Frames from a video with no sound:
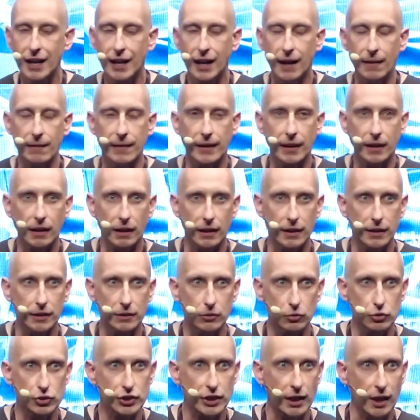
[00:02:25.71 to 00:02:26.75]
and the
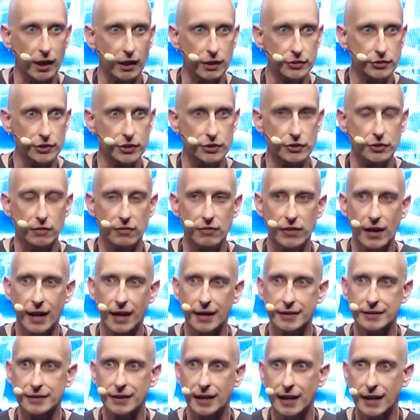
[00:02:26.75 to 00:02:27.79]
clinical challenges of
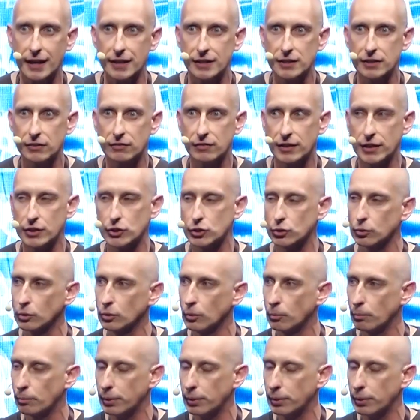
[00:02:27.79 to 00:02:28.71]
that individual